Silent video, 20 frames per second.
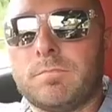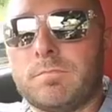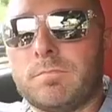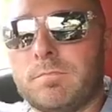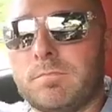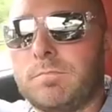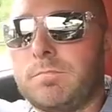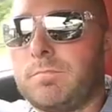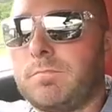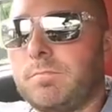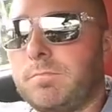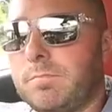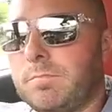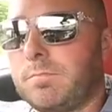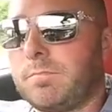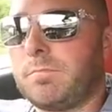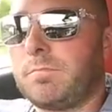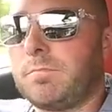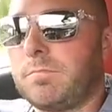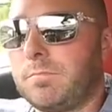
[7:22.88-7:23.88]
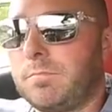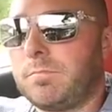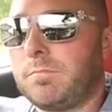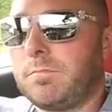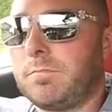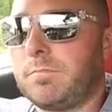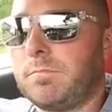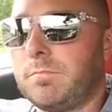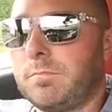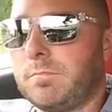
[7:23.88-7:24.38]

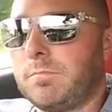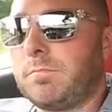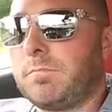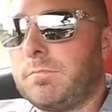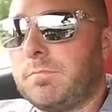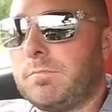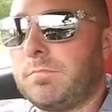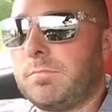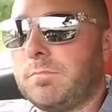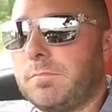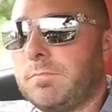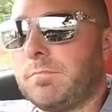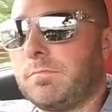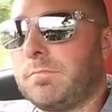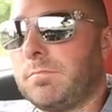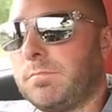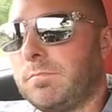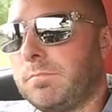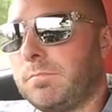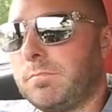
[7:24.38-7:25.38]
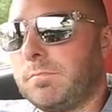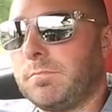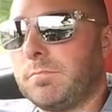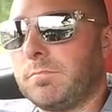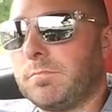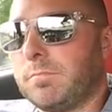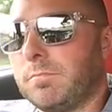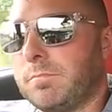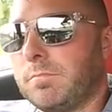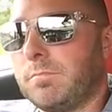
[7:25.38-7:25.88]

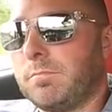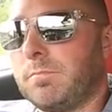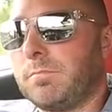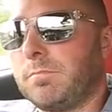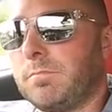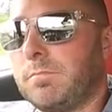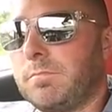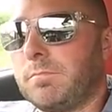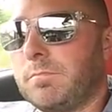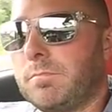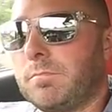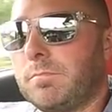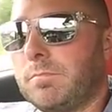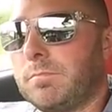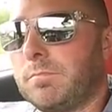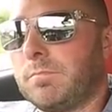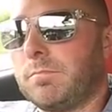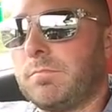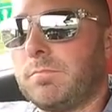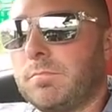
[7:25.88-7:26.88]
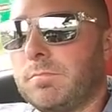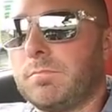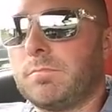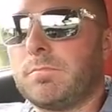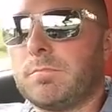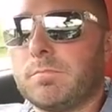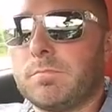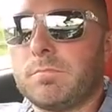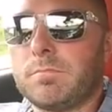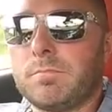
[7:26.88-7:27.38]

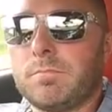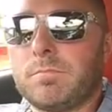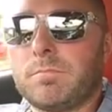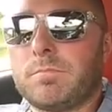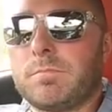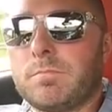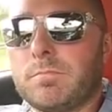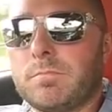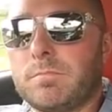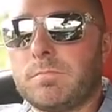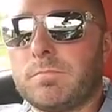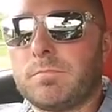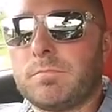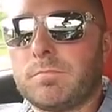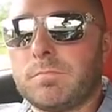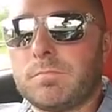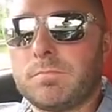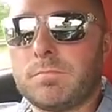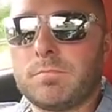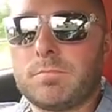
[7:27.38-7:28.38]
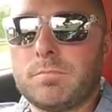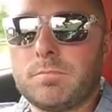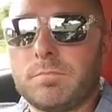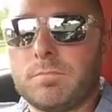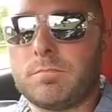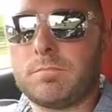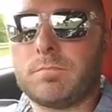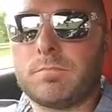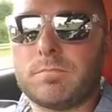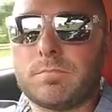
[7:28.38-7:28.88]

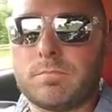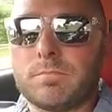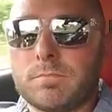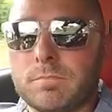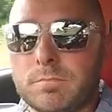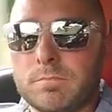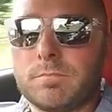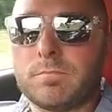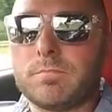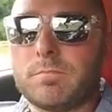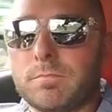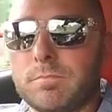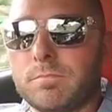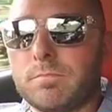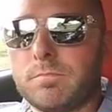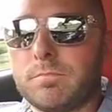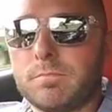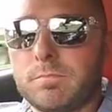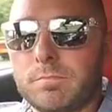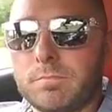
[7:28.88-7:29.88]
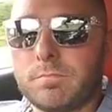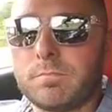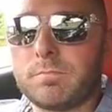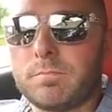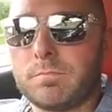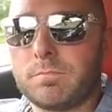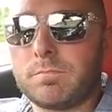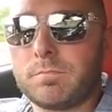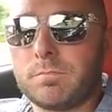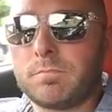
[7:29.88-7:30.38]

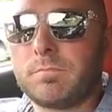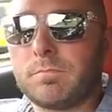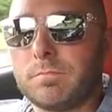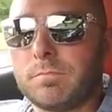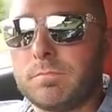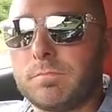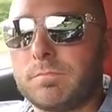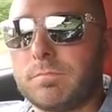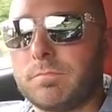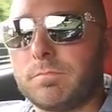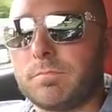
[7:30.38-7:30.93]
(silent)